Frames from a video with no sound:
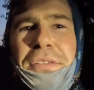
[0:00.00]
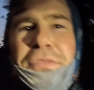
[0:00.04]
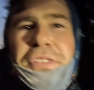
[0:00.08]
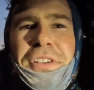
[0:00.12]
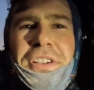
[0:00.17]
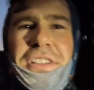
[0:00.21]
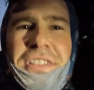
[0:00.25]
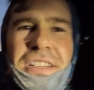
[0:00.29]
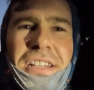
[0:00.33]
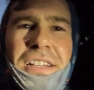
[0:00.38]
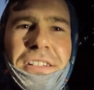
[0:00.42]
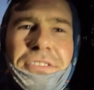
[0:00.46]

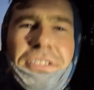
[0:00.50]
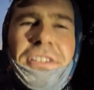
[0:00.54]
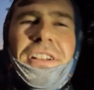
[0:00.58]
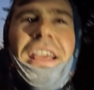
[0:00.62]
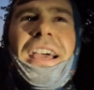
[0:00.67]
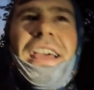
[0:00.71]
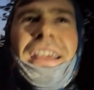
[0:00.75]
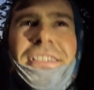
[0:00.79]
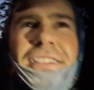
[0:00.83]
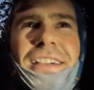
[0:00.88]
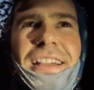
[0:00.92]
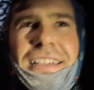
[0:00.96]
first
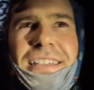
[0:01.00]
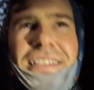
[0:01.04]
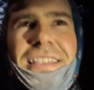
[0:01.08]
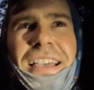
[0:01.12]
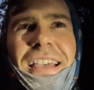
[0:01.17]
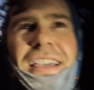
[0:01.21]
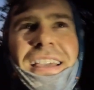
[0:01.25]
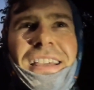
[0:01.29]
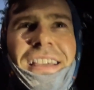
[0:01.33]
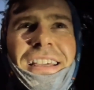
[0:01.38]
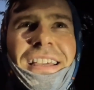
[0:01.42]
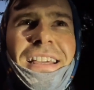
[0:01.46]
100k race.
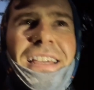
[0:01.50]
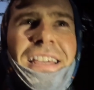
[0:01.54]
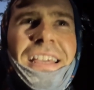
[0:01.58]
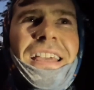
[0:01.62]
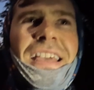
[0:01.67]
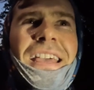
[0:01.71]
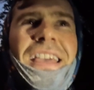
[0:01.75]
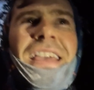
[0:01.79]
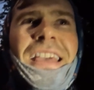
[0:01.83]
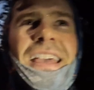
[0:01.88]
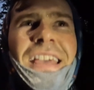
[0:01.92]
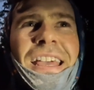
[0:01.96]

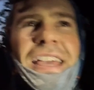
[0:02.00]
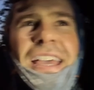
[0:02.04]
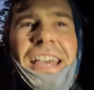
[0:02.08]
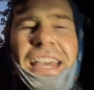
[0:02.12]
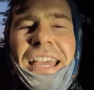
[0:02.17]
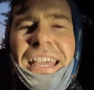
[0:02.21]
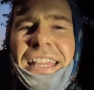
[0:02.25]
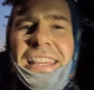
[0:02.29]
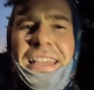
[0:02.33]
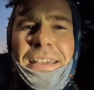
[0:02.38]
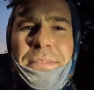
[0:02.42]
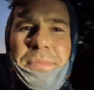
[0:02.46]

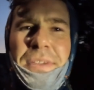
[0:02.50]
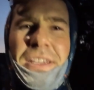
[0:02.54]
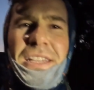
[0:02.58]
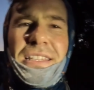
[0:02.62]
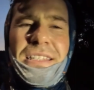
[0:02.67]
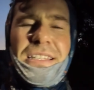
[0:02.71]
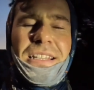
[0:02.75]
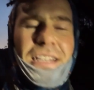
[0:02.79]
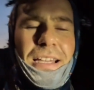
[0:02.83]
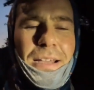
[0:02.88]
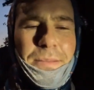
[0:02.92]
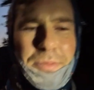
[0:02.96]
And that
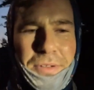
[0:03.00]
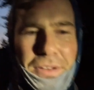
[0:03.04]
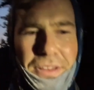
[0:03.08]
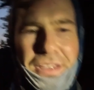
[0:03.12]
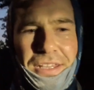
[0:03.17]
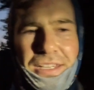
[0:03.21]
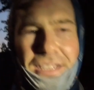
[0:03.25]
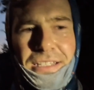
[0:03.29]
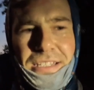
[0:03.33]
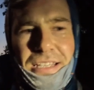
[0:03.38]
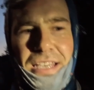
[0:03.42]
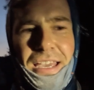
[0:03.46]
means a couple of
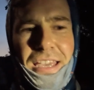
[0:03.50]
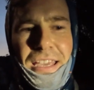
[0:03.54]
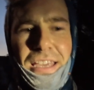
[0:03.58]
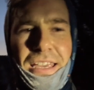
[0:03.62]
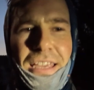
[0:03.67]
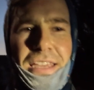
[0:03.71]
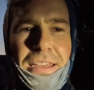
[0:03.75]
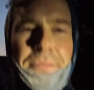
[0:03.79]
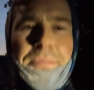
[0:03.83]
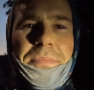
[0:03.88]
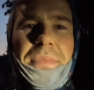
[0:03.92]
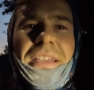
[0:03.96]
things.
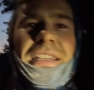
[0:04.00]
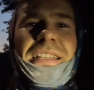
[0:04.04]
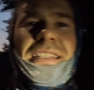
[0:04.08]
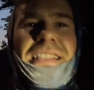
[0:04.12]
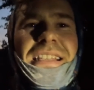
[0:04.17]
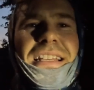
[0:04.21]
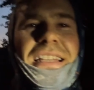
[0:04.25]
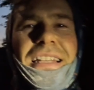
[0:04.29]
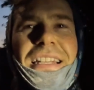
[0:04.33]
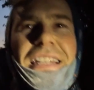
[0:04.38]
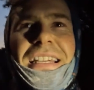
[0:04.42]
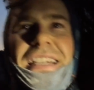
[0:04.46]
It means
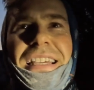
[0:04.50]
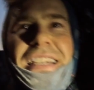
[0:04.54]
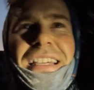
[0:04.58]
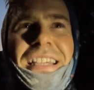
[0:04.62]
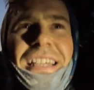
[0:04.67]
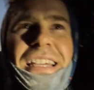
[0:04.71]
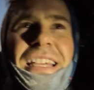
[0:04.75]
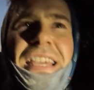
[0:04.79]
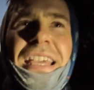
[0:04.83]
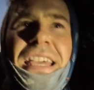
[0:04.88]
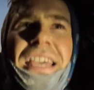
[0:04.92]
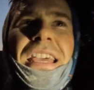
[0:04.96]
that
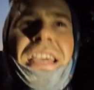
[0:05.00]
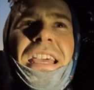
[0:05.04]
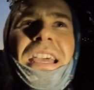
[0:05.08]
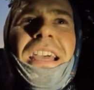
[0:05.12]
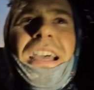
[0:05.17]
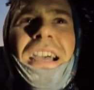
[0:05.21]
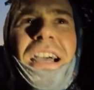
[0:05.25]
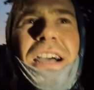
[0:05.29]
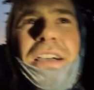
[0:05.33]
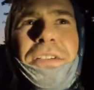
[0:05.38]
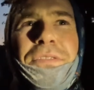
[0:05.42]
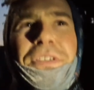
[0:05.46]

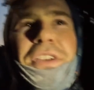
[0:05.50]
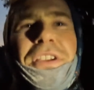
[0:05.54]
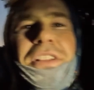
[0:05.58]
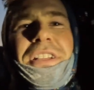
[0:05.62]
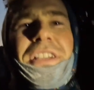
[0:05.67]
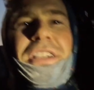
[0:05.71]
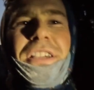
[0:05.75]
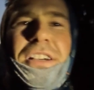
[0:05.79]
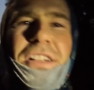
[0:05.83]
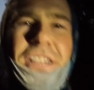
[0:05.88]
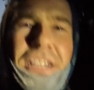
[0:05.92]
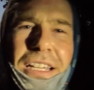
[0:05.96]
I've only
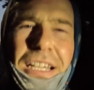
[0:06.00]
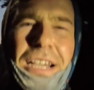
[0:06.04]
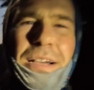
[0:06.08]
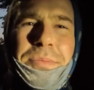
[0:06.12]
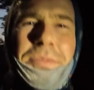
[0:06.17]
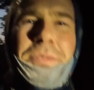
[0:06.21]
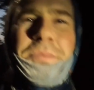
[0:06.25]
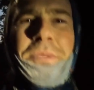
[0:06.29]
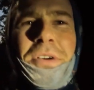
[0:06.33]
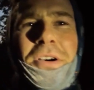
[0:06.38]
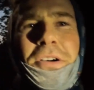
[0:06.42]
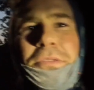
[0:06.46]
got a
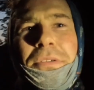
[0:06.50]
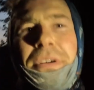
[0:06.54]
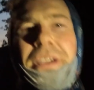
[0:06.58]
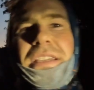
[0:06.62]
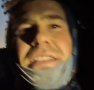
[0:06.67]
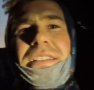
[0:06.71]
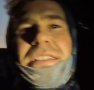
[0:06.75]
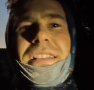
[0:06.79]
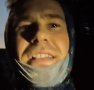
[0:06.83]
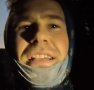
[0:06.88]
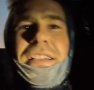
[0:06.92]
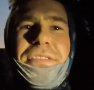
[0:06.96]
couple more
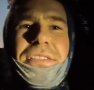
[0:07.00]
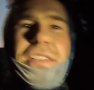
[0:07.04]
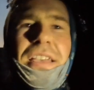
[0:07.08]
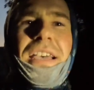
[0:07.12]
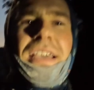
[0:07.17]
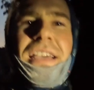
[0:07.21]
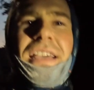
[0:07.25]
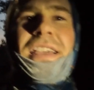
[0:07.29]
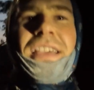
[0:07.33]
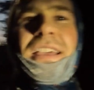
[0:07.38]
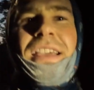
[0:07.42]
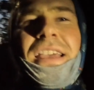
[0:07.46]
weeks left
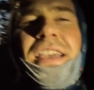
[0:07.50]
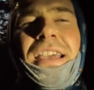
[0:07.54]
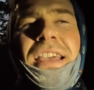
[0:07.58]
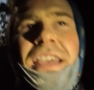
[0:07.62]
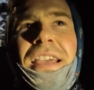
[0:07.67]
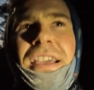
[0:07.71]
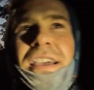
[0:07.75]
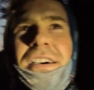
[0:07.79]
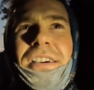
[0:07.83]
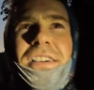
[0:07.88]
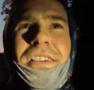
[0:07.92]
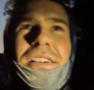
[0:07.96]

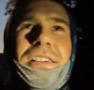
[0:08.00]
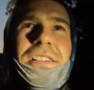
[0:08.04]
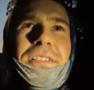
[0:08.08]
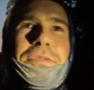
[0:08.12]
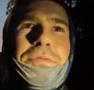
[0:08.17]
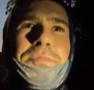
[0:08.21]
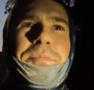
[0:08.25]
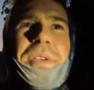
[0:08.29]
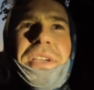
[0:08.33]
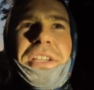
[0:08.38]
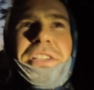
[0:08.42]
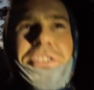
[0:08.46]

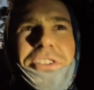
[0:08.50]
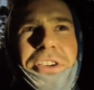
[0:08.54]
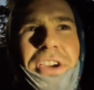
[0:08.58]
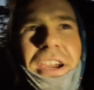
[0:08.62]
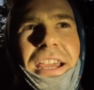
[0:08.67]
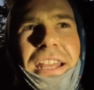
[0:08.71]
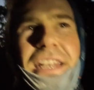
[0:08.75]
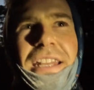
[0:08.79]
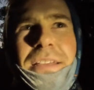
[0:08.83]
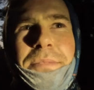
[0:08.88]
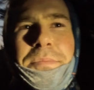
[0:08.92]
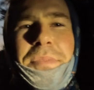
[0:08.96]
of big
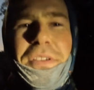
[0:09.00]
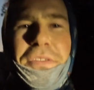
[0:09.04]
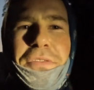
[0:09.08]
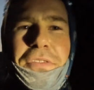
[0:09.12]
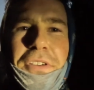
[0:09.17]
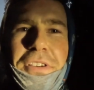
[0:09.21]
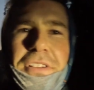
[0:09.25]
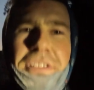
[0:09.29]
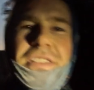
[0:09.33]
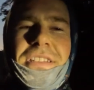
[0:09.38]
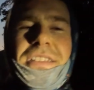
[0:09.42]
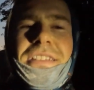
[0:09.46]
training
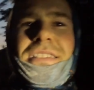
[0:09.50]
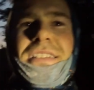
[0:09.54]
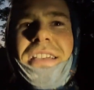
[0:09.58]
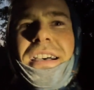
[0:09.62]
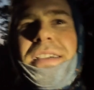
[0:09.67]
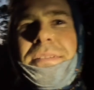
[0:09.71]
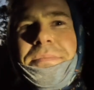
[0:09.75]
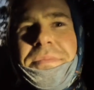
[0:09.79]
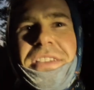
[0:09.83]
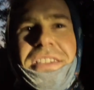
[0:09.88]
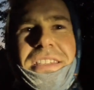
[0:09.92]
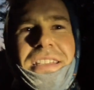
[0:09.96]
before it's
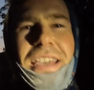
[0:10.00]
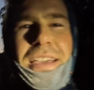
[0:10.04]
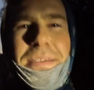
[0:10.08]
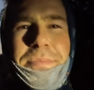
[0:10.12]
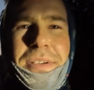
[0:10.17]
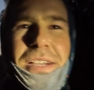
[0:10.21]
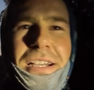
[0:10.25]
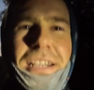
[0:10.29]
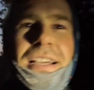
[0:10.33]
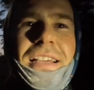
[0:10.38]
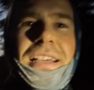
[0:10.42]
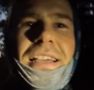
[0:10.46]
time to
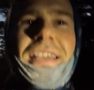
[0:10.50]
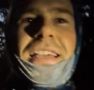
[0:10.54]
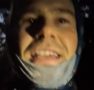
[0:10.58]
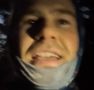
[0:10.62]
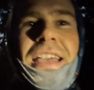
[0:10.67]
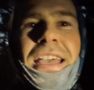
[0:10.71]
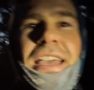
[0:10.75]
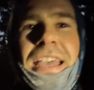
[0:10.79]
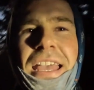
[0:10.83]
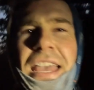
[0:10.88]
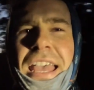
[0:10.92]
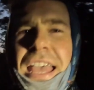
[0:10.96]
taper.
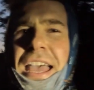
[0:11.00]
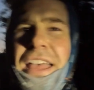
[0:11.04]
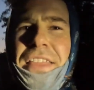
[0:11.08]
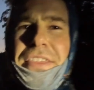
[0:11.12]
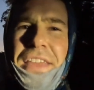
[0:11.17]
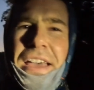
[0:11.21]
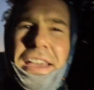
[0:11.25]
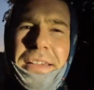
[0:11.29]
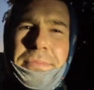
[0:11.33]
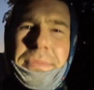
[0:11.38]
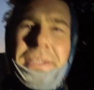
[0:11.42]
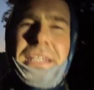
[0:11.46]
And
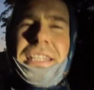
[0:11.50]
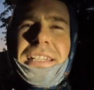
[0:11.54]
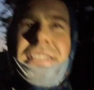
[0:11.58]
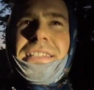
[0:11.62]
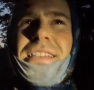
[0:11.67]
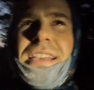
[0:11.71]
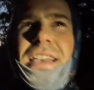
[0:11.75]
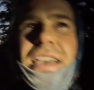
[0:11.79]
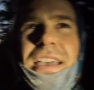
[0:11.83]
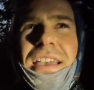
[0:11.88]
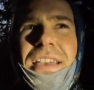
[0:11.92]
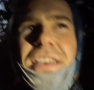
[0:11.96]
that
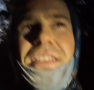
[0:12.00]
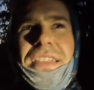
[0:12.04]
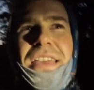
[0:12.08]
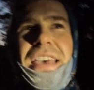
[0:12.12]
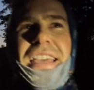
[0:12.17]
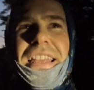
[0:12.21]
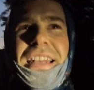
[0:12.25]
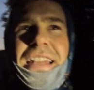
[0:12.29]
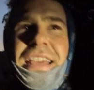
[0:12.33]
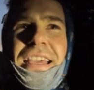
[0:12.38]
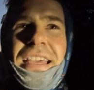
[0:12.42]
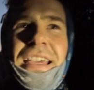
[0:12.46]
means
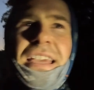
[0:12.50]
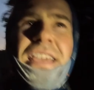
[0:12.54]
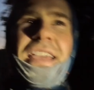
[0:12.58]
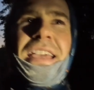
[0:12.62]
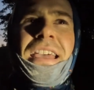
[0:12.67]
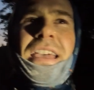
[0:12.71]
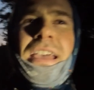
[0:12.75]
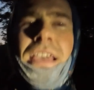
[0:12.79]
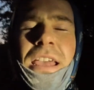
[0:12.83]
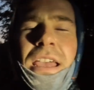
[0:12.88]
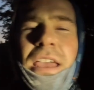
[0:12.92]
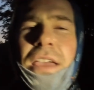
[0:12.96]
that
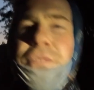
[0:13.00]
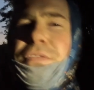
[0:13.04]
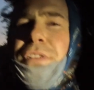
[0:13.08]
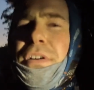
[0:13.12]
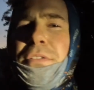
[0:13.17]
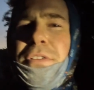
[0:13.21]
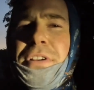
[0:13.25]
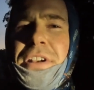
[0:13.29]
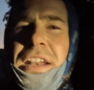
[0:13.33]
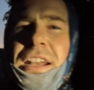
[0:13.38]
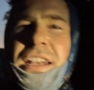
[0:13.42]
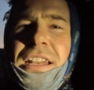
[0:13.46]
if I
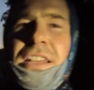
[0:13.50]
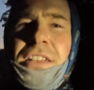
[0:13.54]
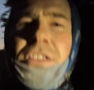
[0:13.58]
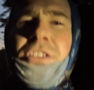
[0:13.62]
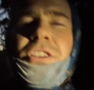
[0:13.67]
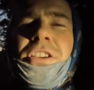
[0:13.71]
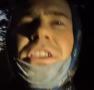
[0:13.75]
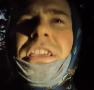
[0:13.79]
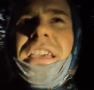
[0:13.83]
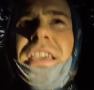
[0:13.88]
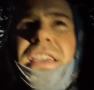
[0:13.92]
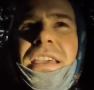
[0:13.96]
want any
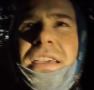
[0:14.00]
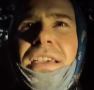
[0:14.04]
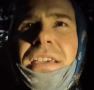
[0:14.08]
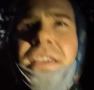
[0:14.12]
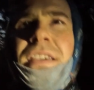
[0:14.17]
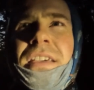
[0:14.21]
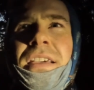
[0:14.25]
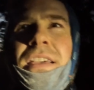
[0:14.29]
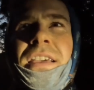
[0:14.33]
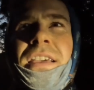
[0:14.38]
new gear,